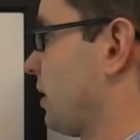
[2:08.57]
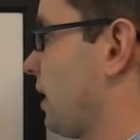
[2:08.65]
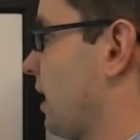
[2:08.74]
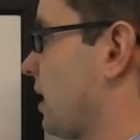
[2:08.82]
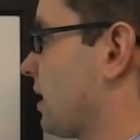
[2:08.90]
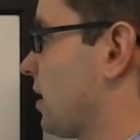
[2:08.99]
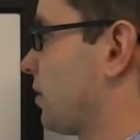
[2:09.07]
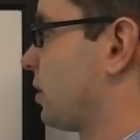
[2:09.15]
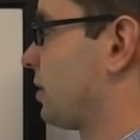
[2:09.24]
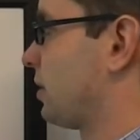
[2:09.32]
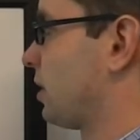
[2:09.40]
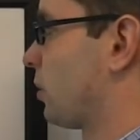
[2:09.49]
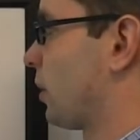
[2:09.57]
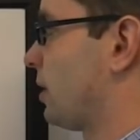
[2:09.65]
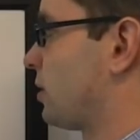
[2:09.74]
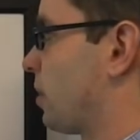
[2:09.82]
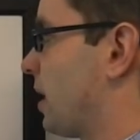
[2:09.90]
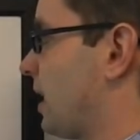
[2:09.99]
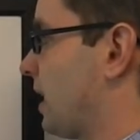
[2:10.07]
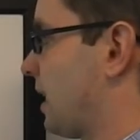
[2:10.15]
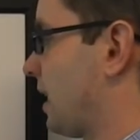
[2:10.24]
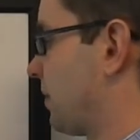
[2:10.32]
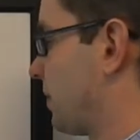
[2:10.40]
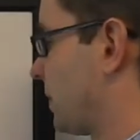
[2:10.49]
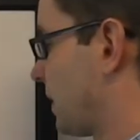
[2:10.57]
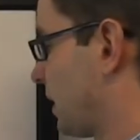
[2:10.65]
can't cover a zero wager by Anne.